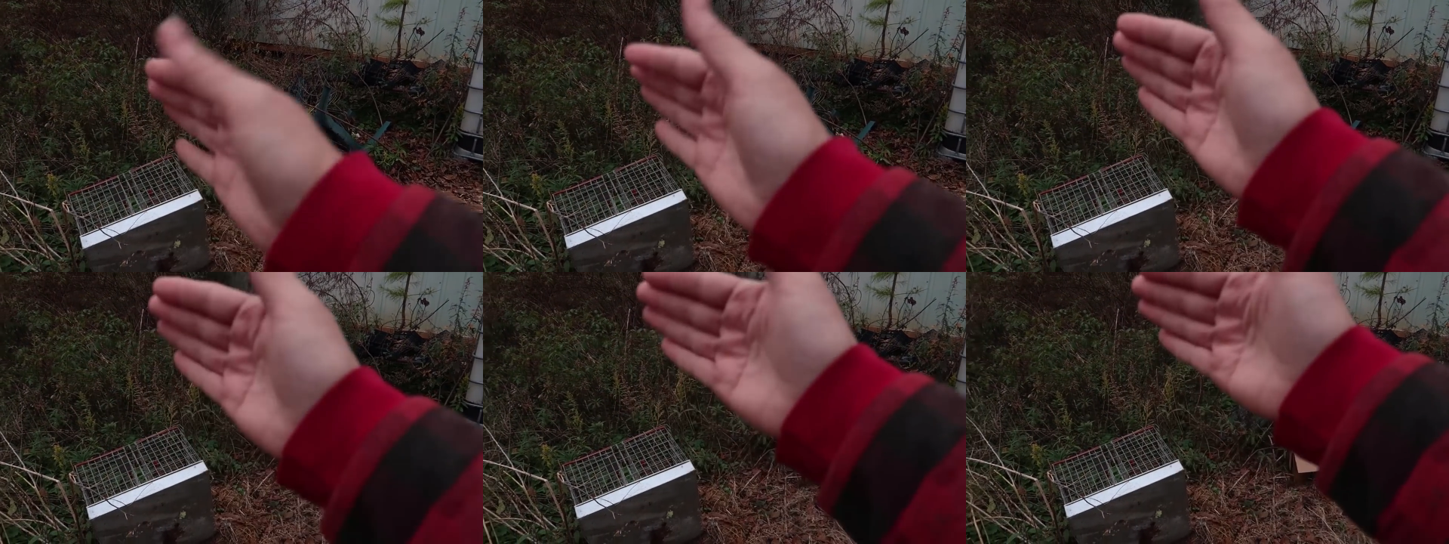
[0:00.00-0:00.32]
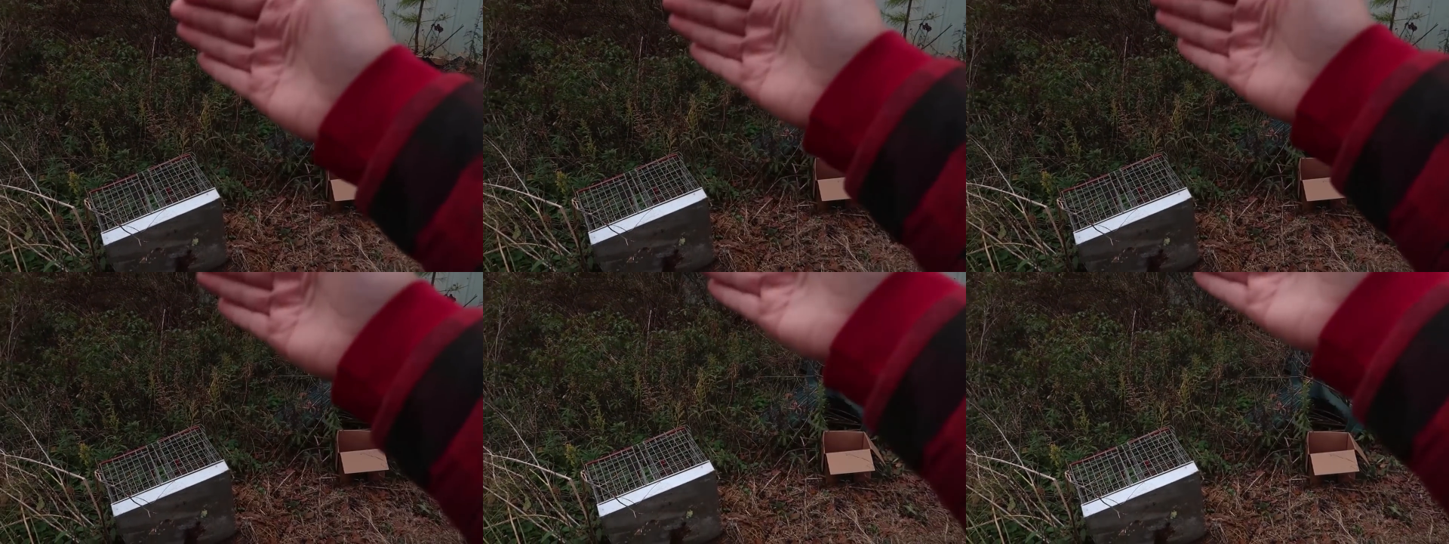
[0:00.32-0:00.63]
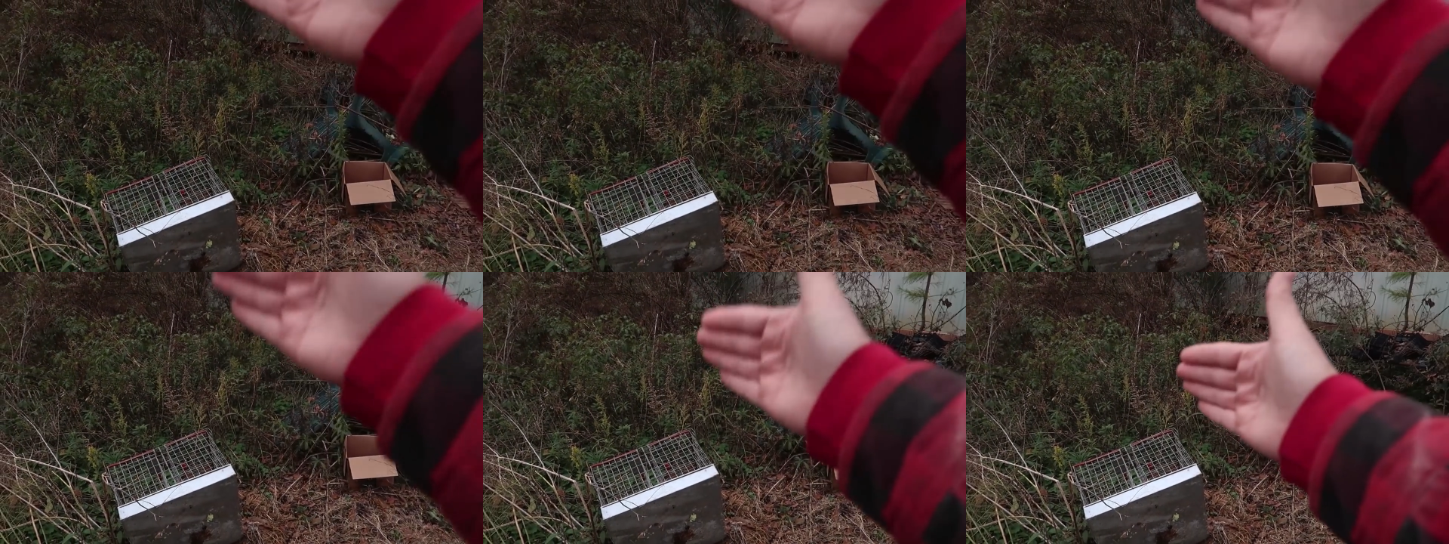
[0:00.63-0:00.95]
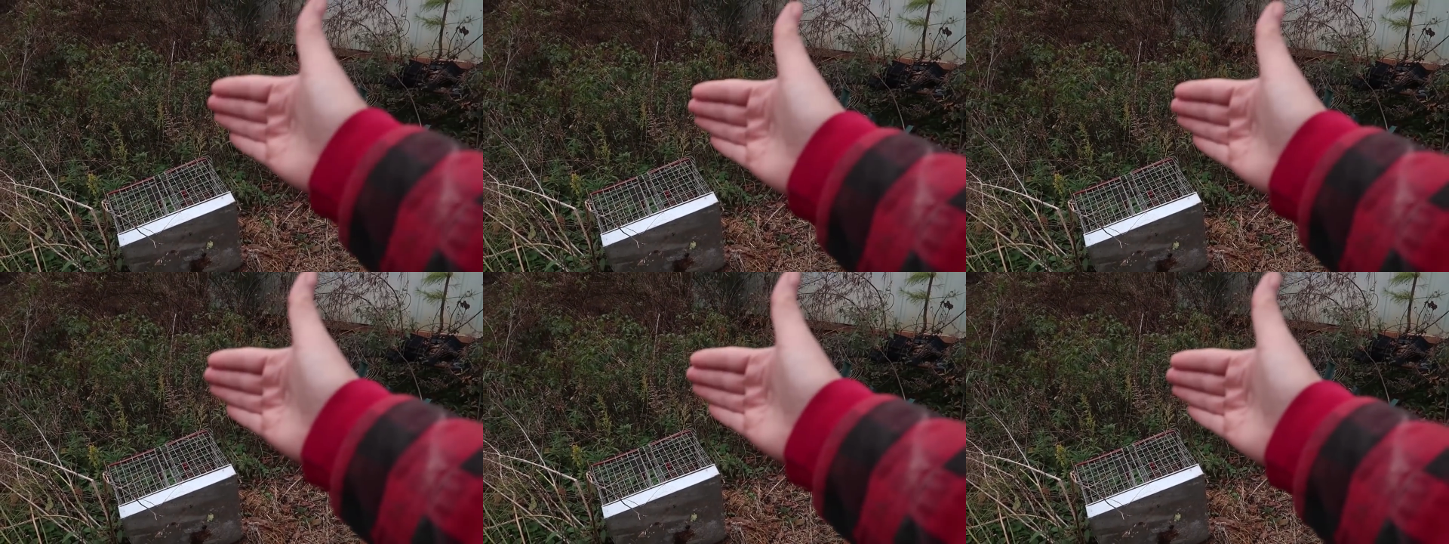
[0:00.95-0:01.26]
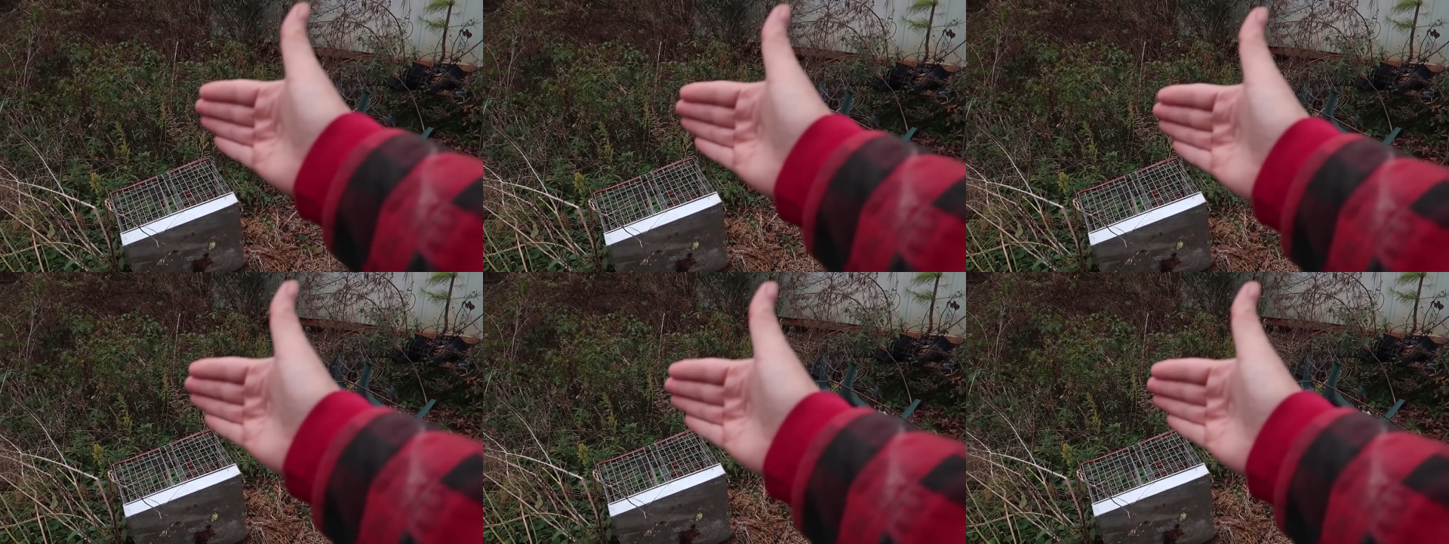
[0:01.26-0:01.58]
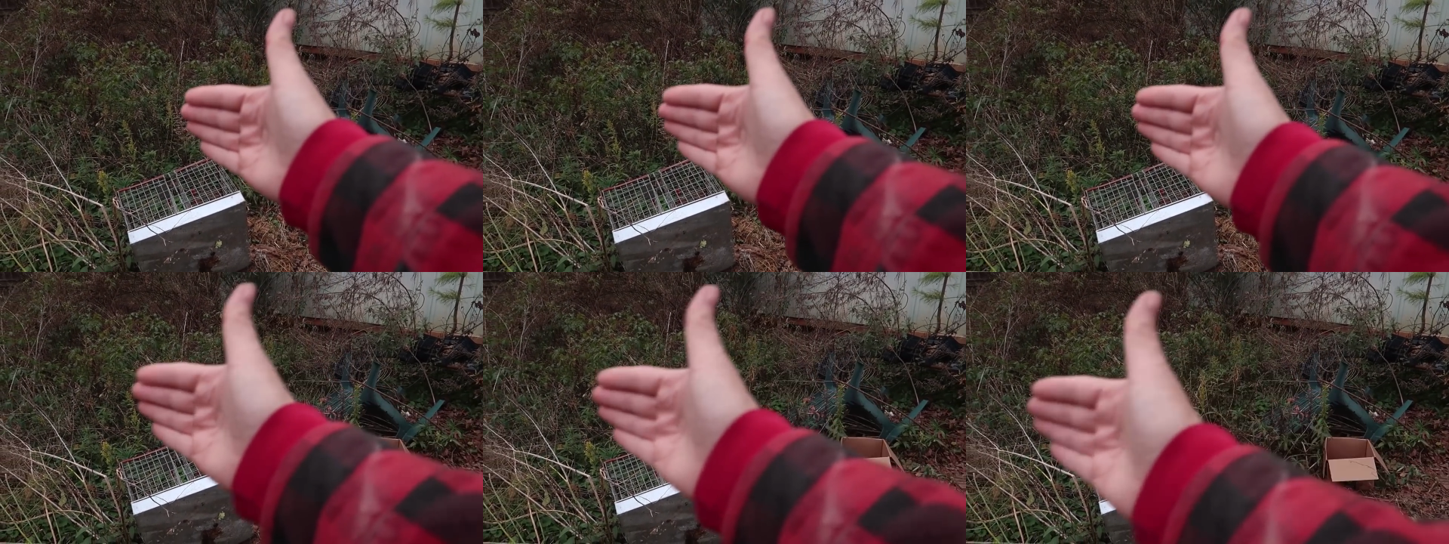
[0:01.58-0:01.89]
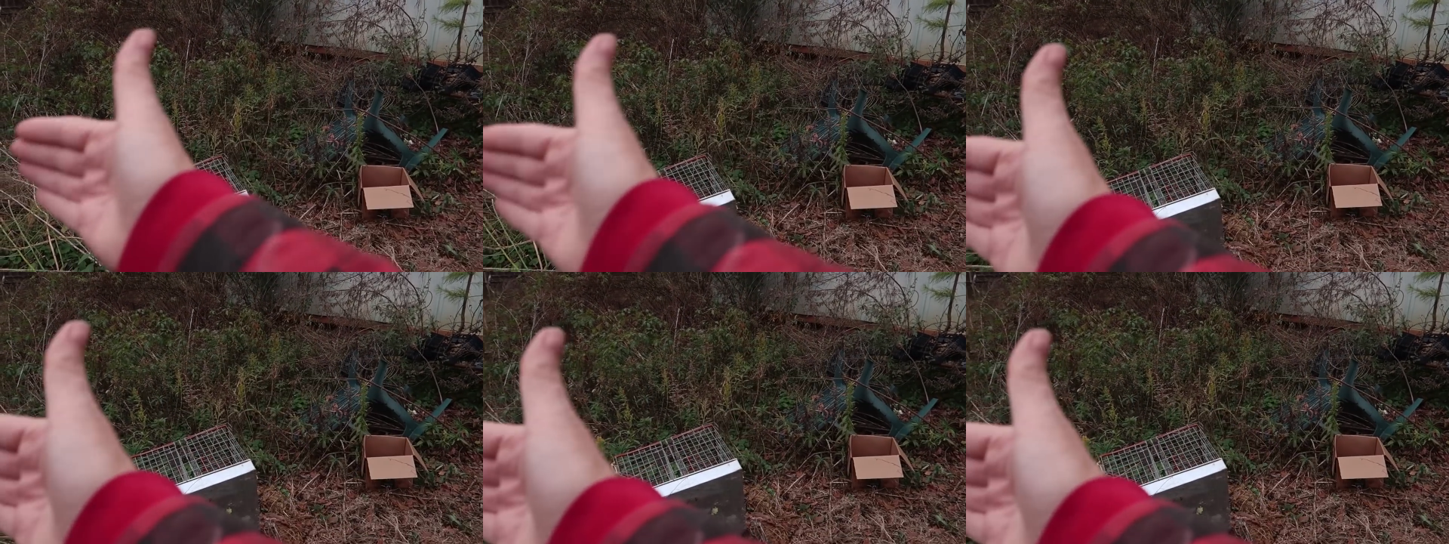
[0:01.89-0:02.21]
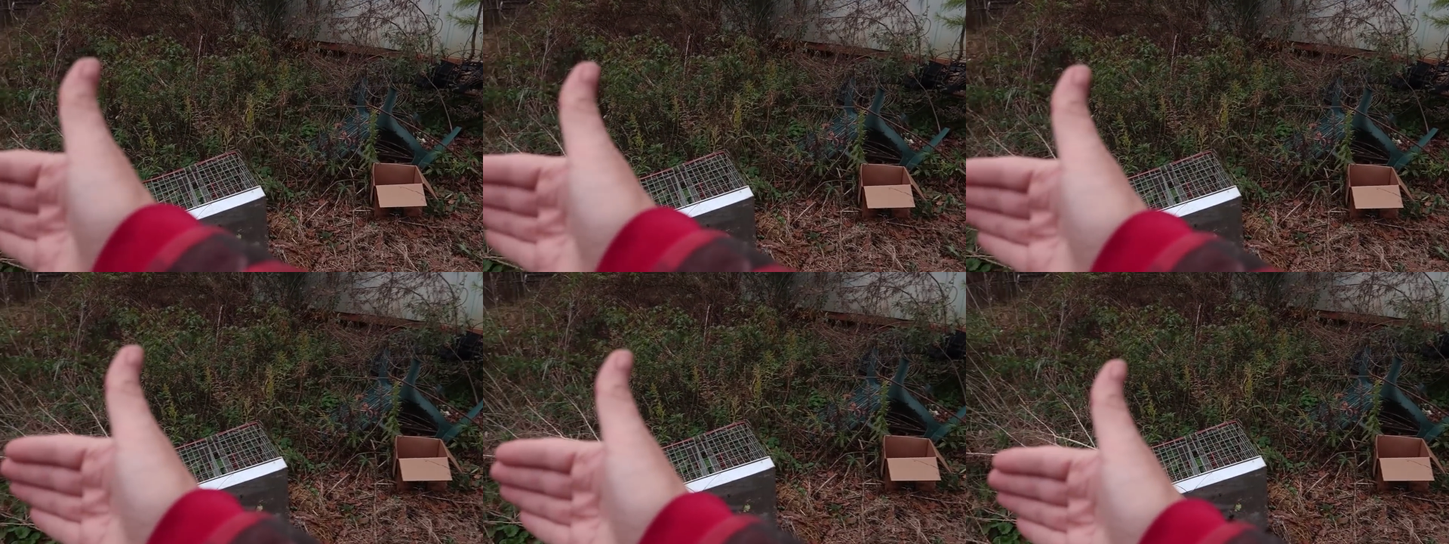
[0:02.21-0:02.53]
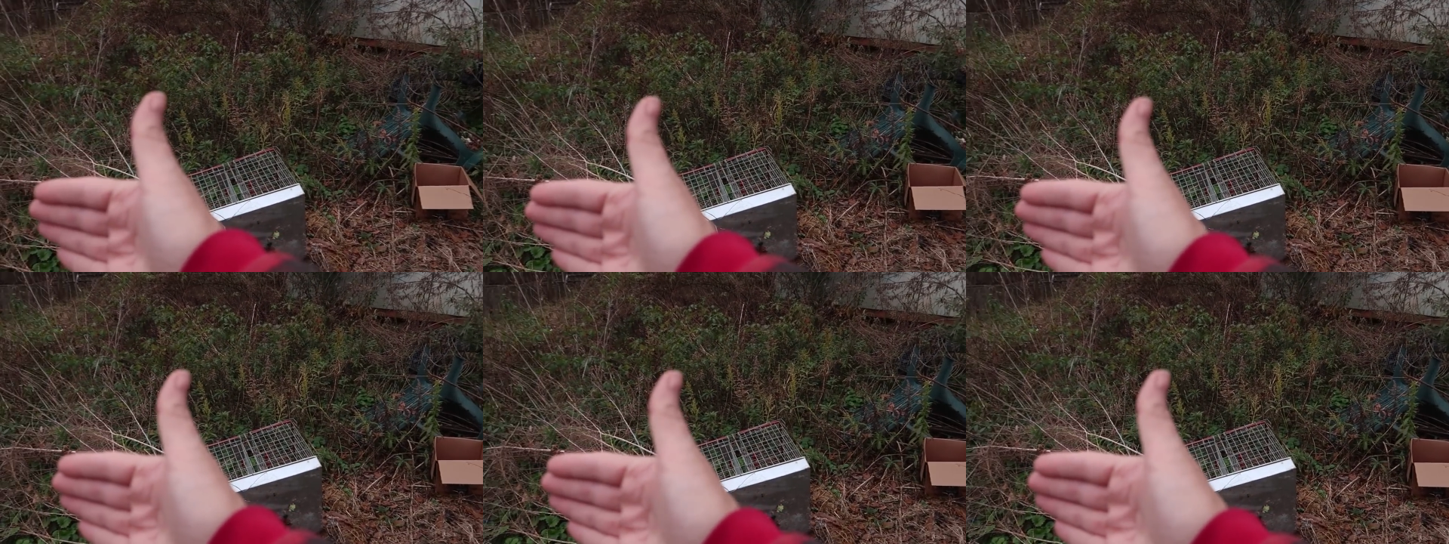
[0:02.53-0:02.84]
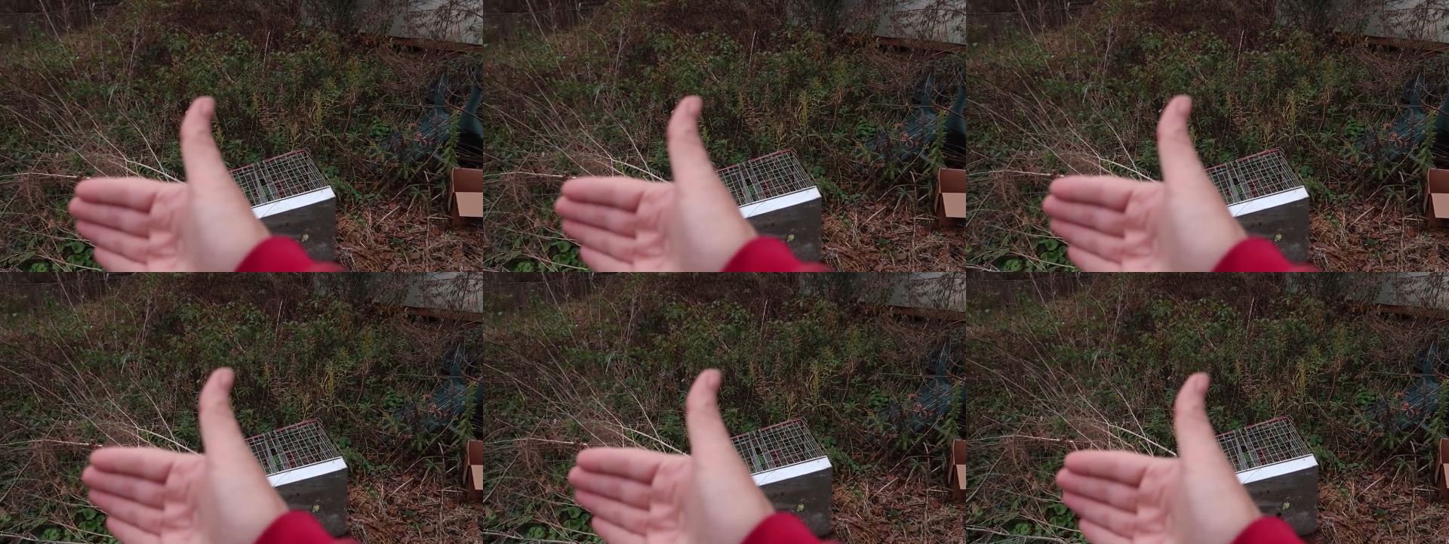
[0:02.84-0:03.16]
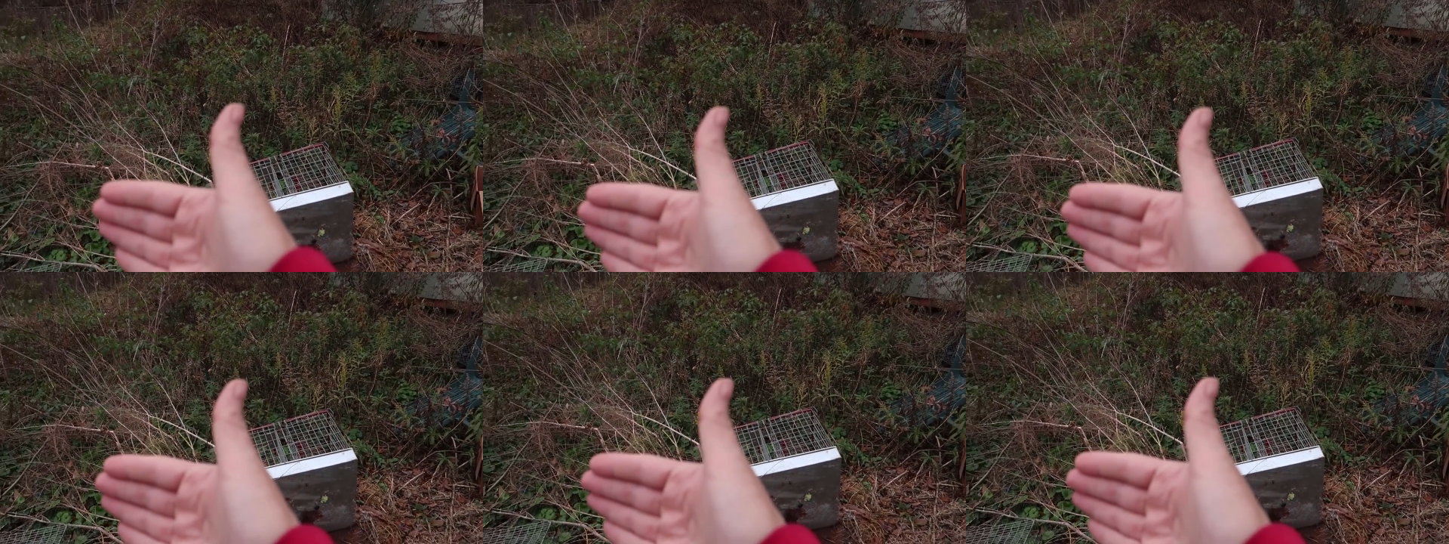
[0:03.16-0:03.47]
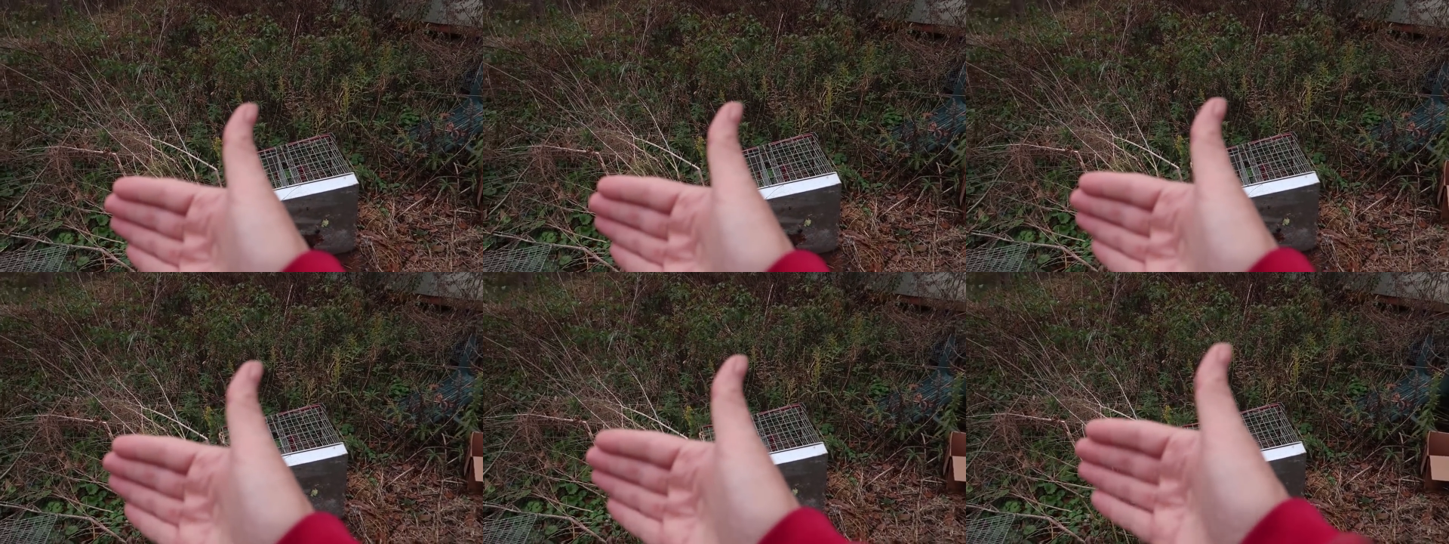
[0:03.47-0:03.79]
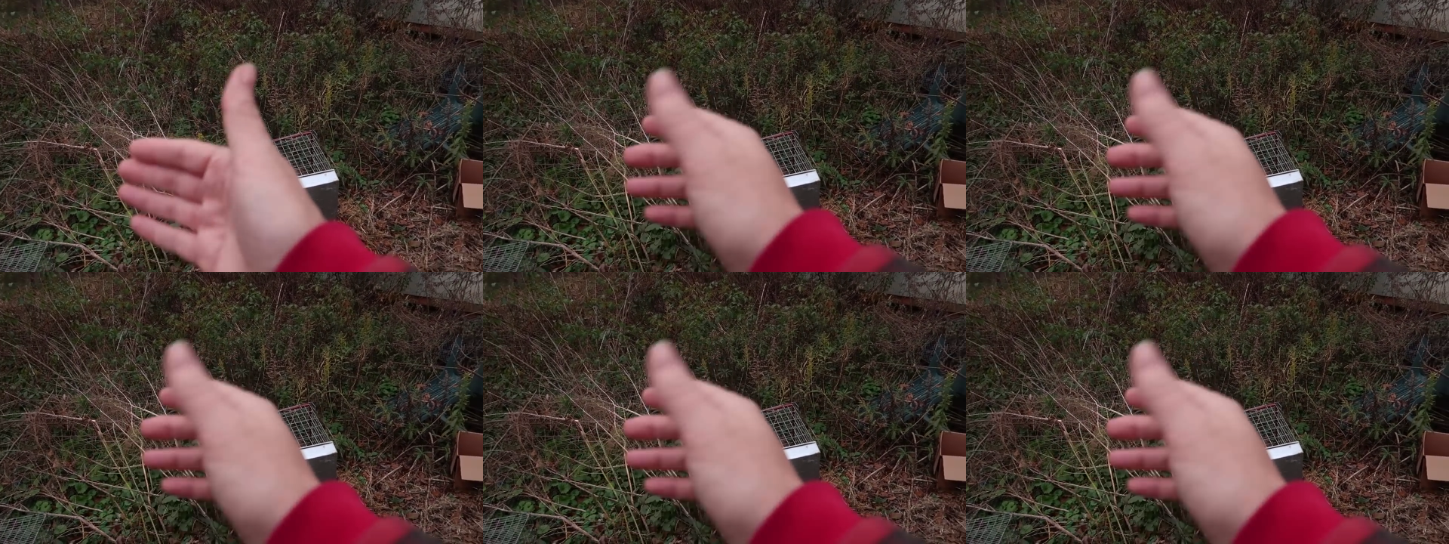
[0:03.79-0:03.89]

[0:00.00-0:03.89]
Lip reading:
No face is visible, so there are no lips to read.